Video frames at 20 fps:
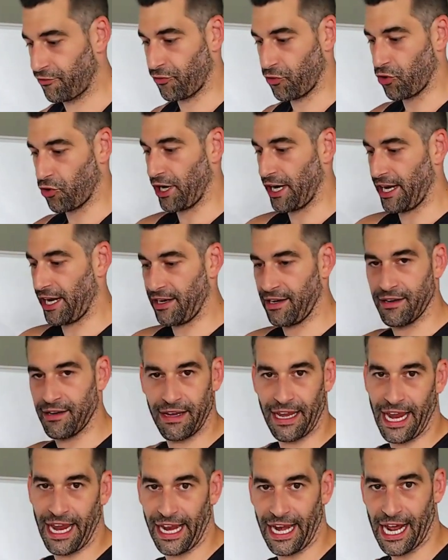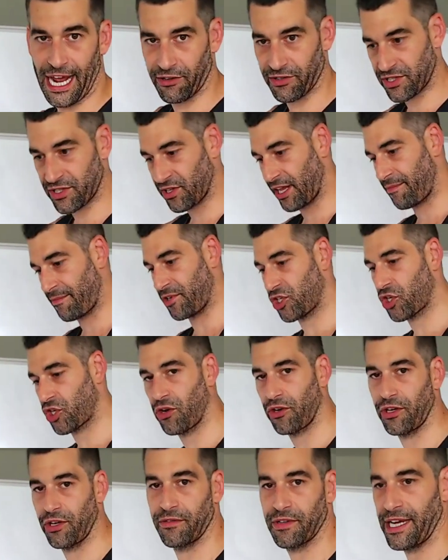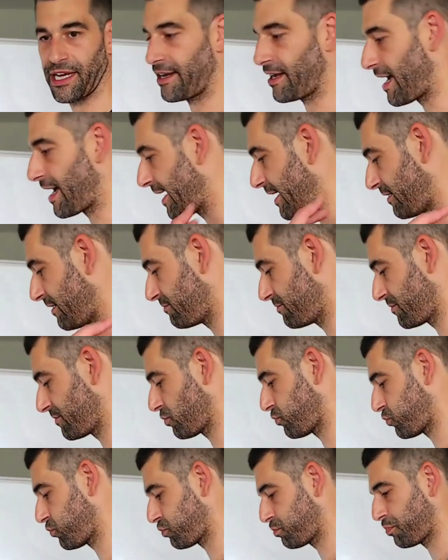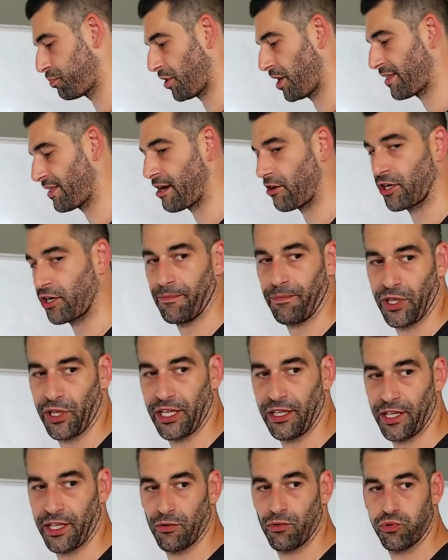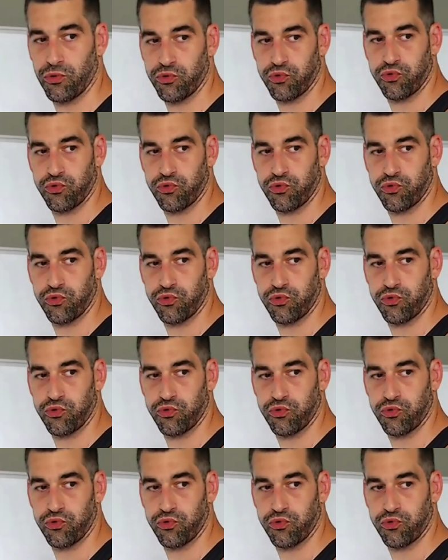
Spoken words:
4 in, 8 out. So let me show you. Okay, I breathe out completely.